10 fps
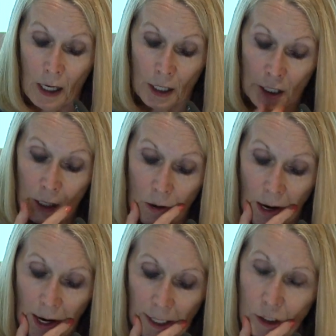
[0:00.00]
So
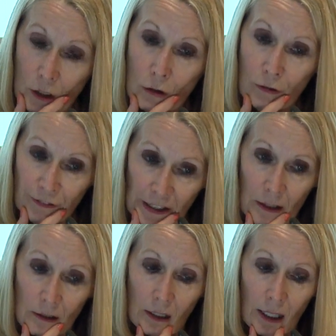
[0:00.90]
I do
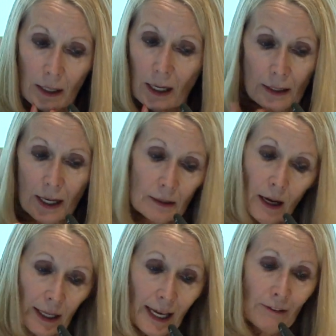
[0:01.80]
feel, and
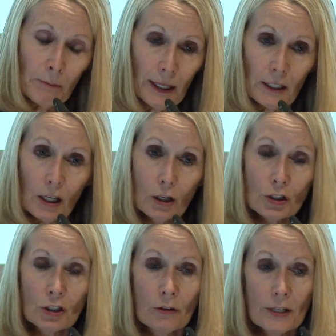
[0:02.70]
I gave my
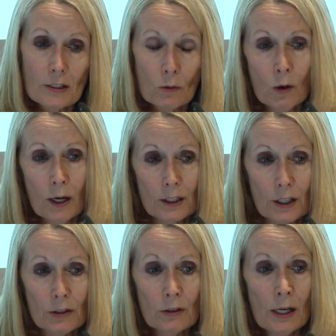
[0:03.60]
conclusion on this a while
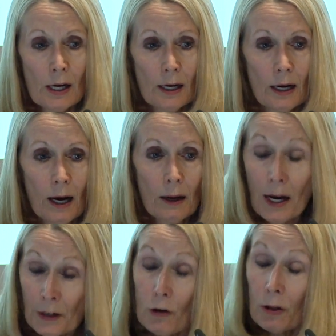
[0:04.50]
ago,
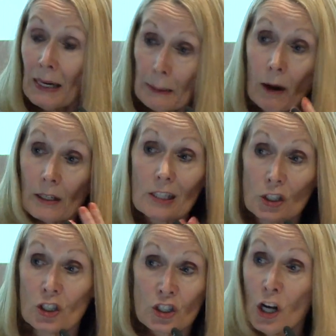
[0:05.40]
I know that many
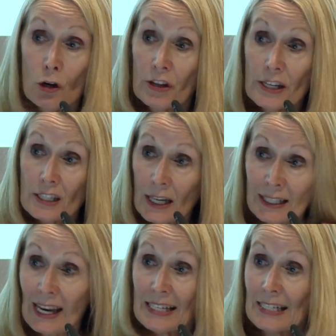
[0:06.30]
politicians know this
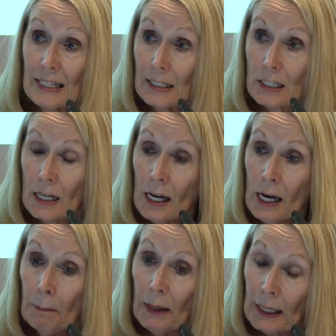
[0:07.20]
and get it,
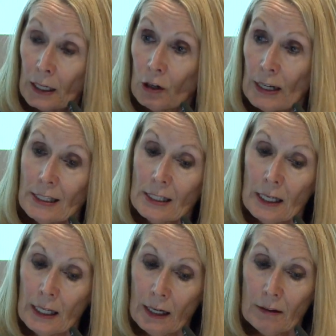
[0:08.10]
but
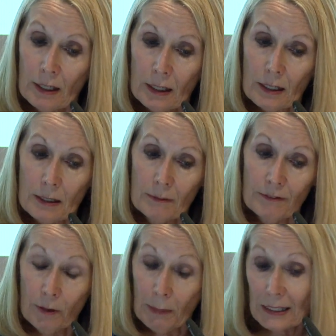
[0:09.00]
increasingly I think
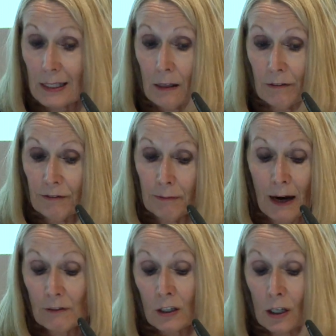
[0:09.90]
for myself,
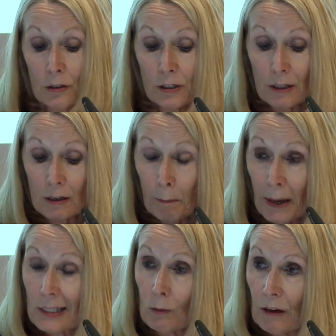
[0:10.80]
I've concluded that the
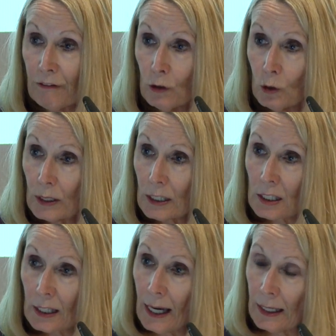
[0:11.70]
best way forward is
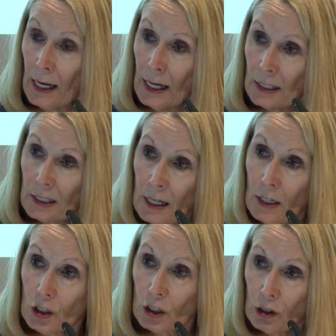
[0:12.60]
to get
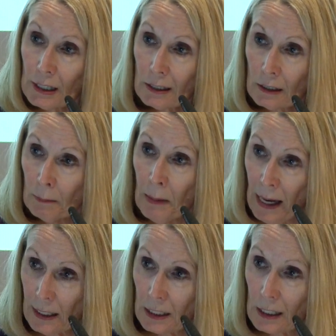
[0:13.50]
such a critical
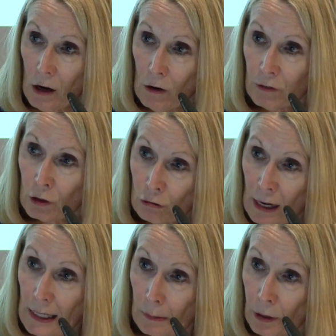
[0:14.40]
mass of
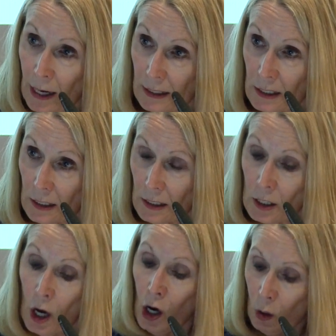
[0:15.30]
great
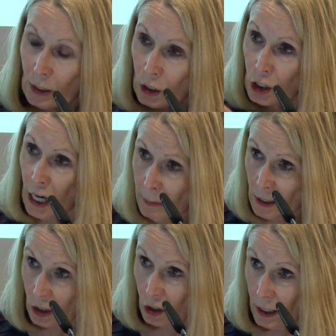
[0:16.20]
practice which
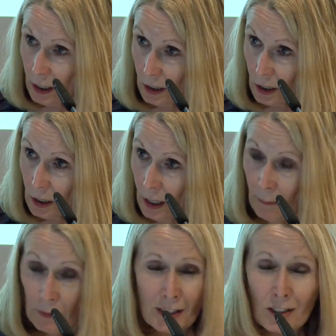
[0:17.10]
demonstrates,
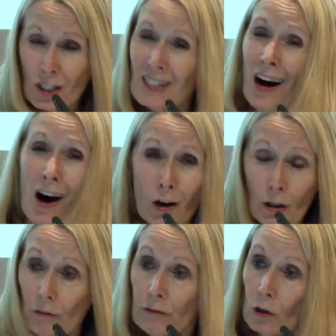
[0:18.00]
doesn't just
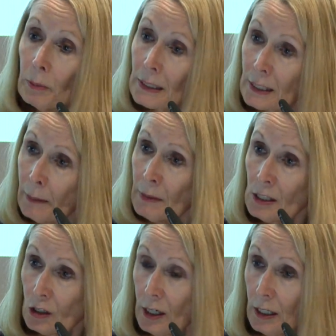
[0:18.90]
argue for, but
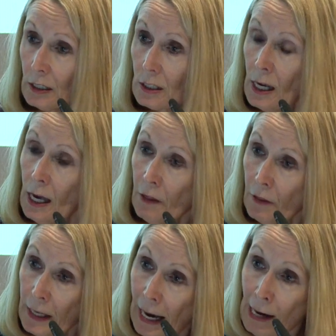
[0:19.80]
demonstrates
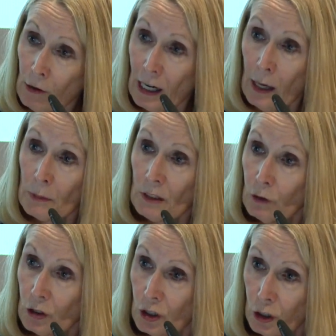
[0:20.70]
that the outcomes
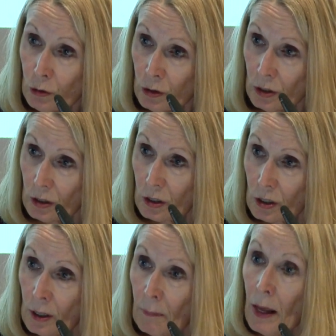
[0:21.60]
for
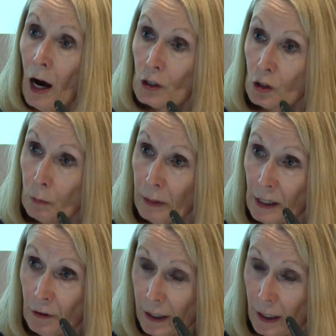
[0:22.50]
students are
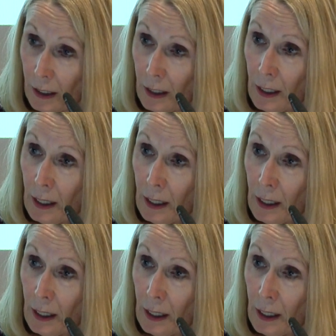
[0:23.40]
superior,